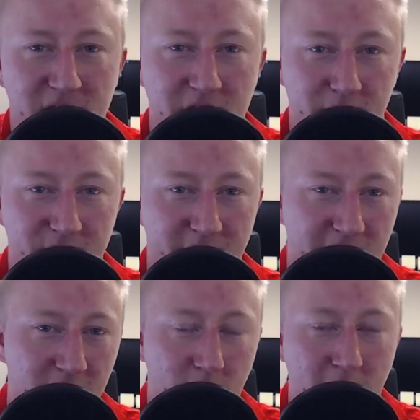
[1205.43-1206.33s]
They were
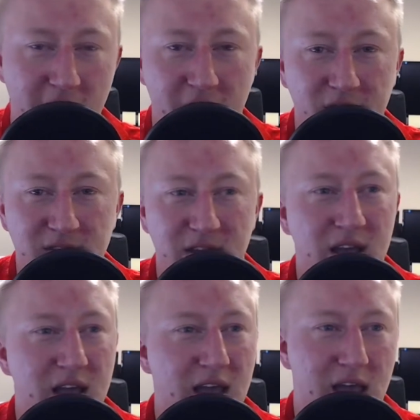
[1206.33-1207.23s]
invited to the White House,
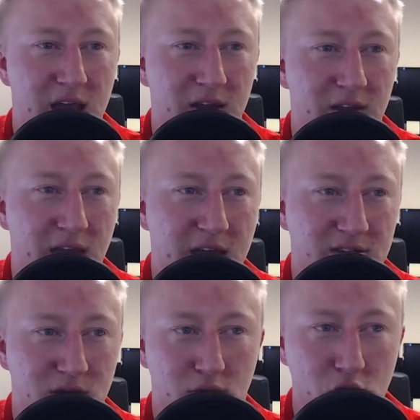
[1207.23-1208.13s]
and they,
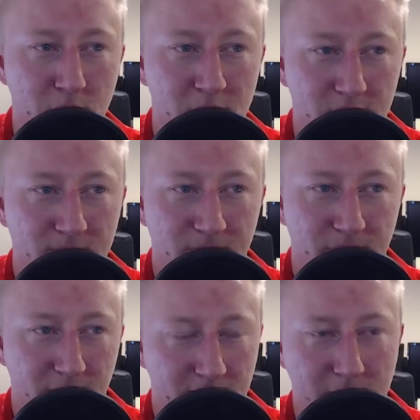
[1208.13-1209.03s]
as a group,
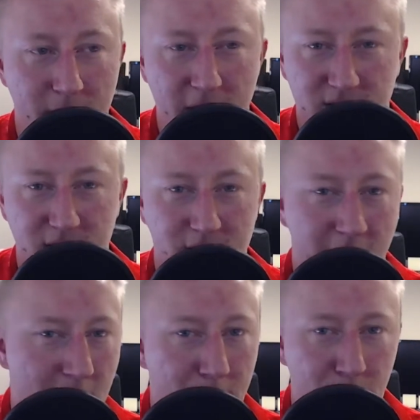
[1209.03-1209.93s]

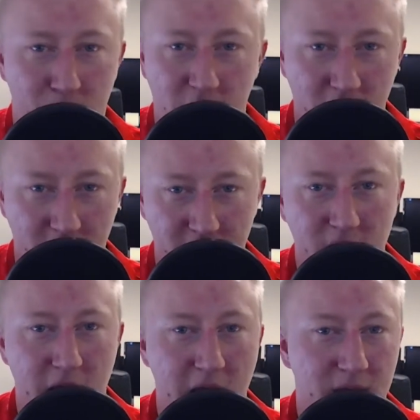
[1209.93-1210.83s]
met up with one another,
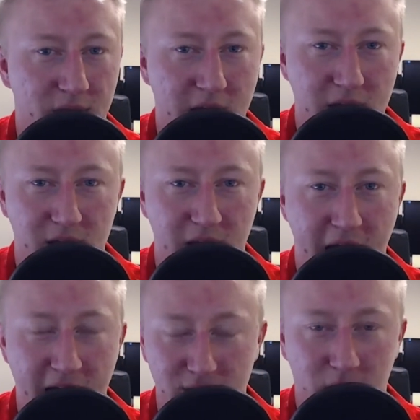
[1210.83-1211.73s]
and they
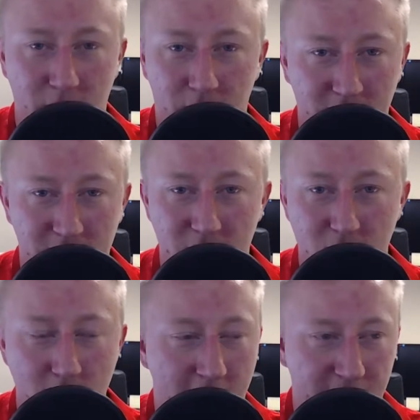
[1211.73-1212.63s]
asked what they wanted to
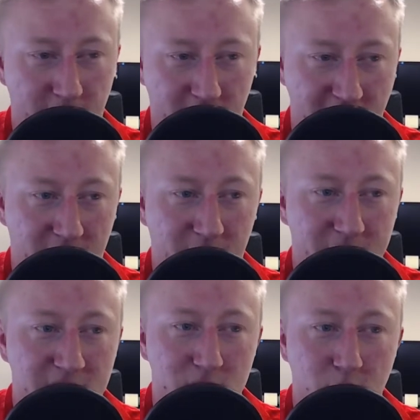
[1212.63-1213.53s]
do, how they want to handle the
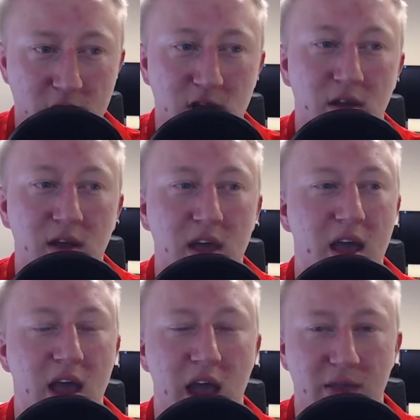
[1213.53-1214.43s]
situation,
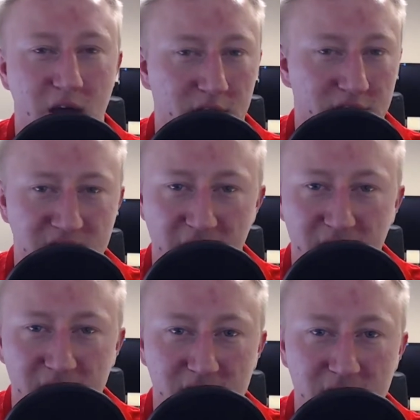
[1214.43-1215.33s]
and they all
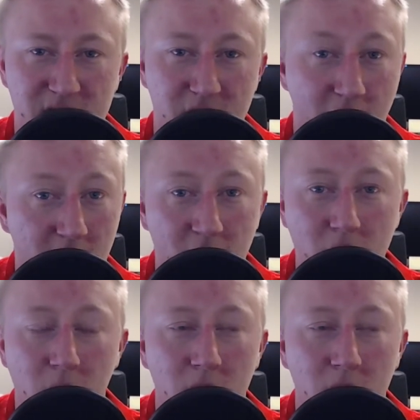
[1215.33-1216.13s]
decided to just not go.